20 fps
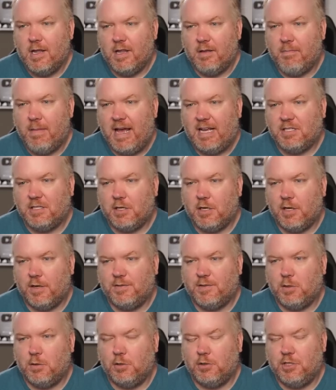the
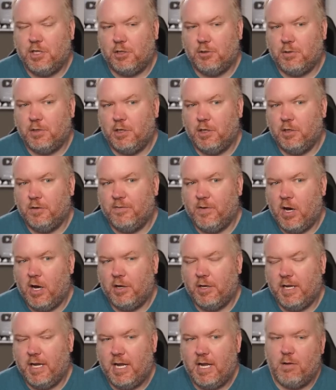massacre of schoolchildren in
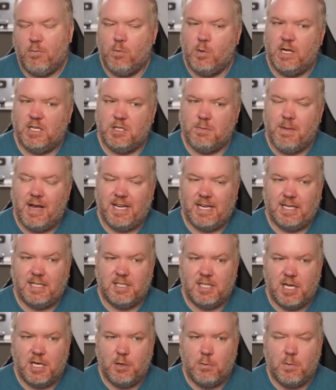Uvalde, in which my
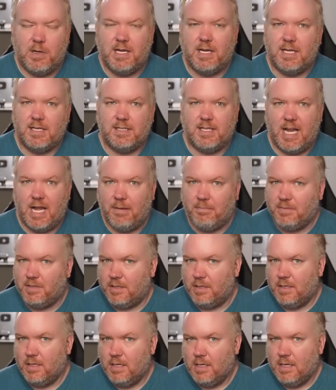continuing
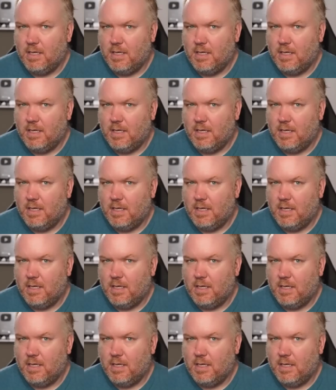contempt